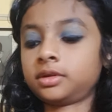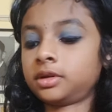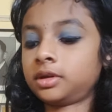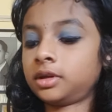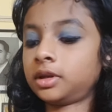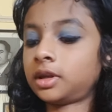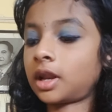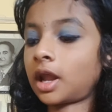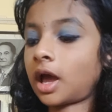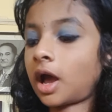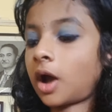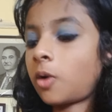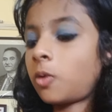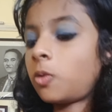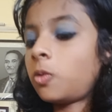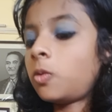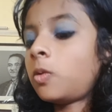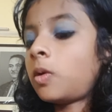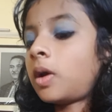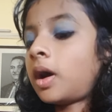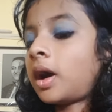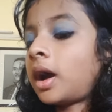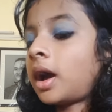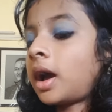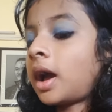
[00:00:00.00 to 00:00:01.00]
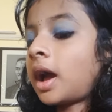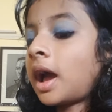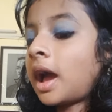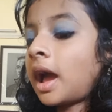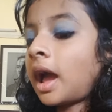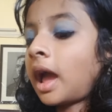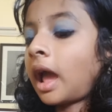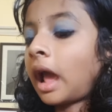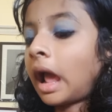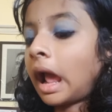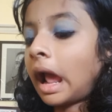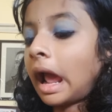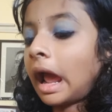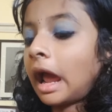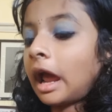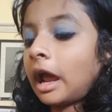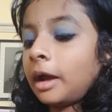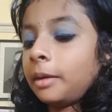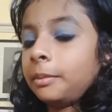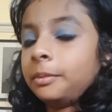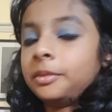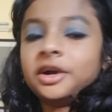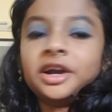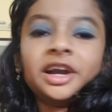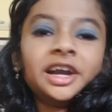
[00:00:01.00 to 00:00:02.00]
Now
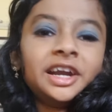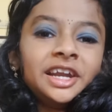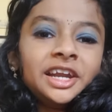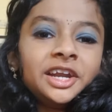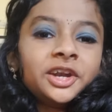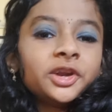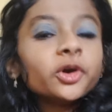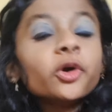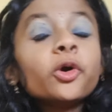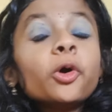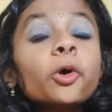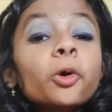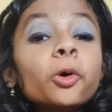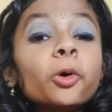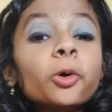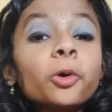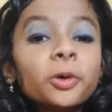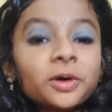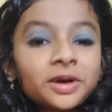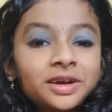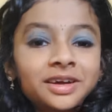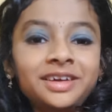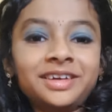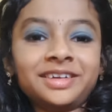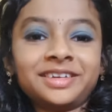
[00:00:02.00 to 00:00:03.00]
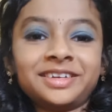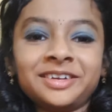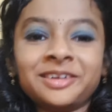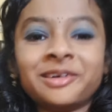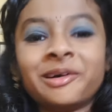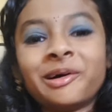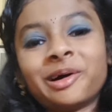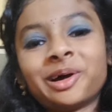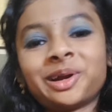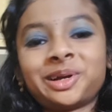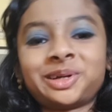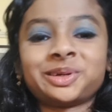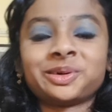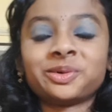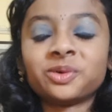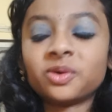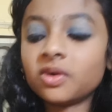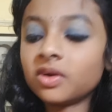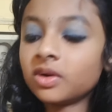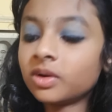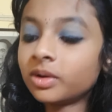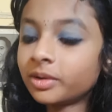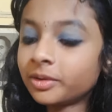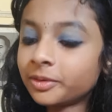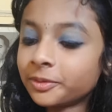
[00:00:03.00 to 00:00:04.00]
I'm ready to go.
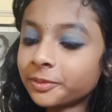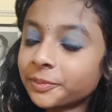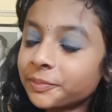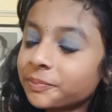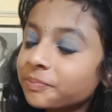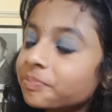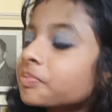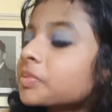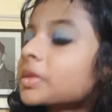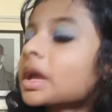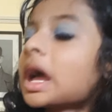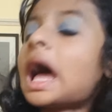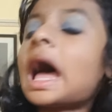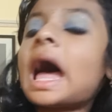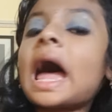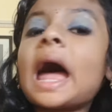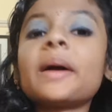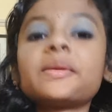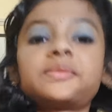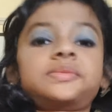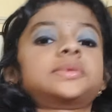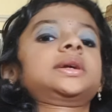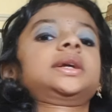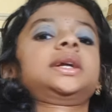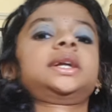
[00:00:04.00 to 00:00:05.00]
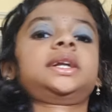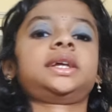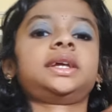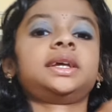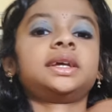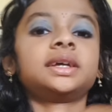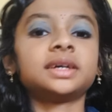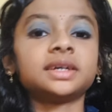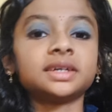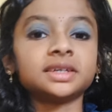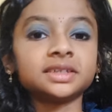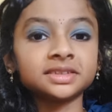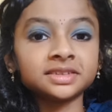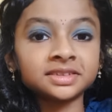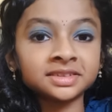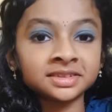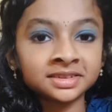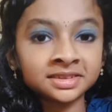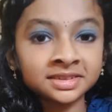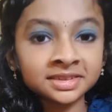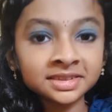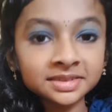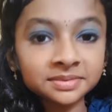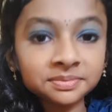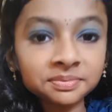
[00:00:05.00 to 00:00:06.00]
I'm ready.
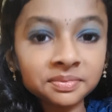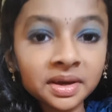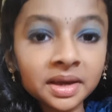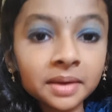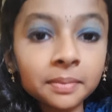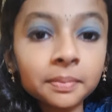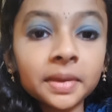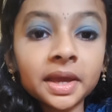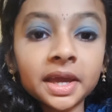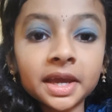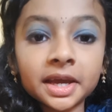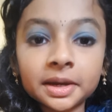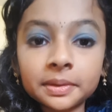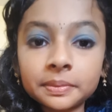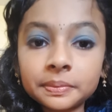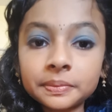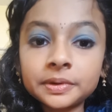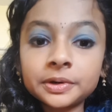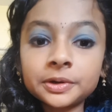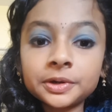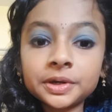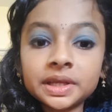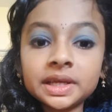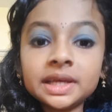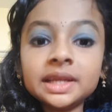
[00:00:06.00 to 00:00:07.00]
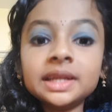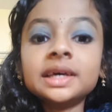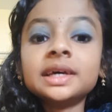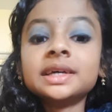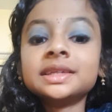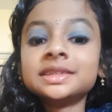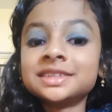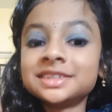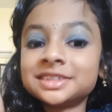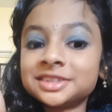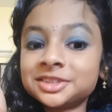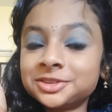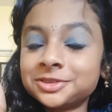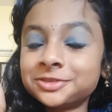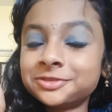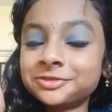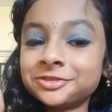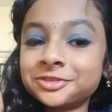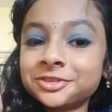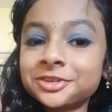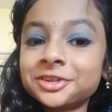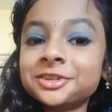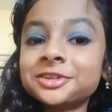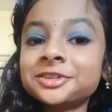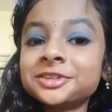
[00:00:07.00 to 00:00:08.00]
This is my makeup routine. Just don't
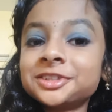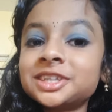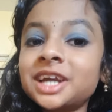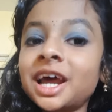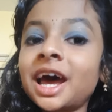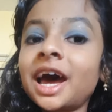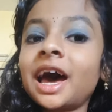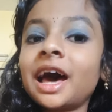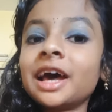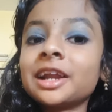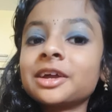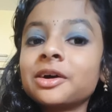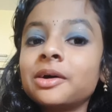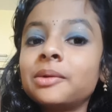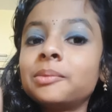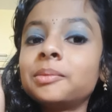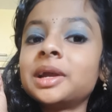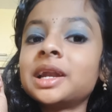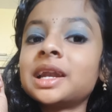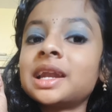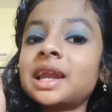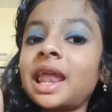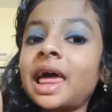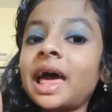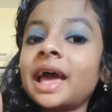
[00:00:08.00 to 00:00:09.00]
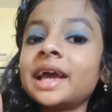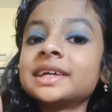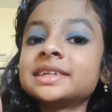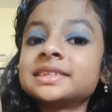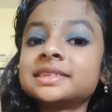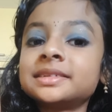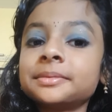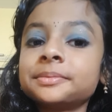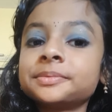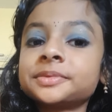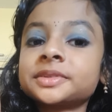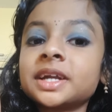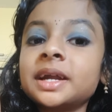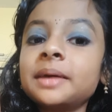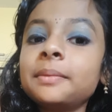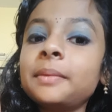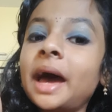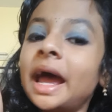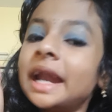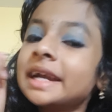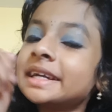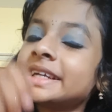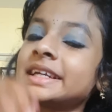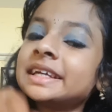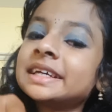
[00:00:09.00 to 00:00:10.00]
forget to share, comment, like, subscribe,
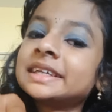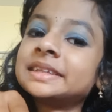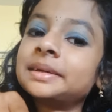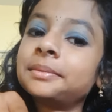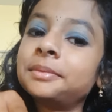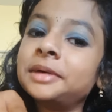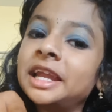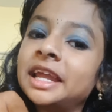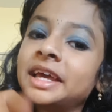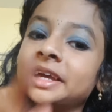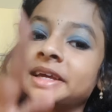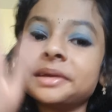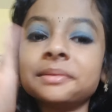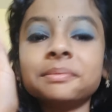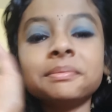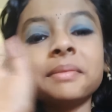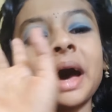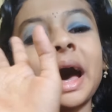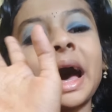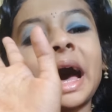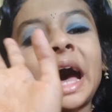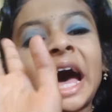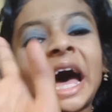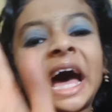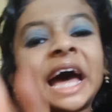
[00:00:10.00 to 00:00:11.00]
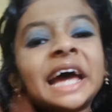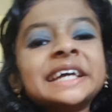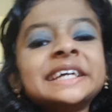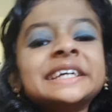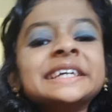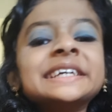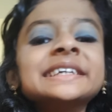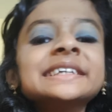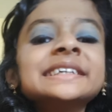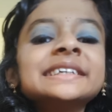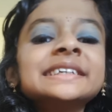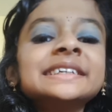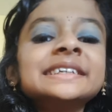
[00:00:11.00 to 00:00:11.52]
and click the bell icon. Bye.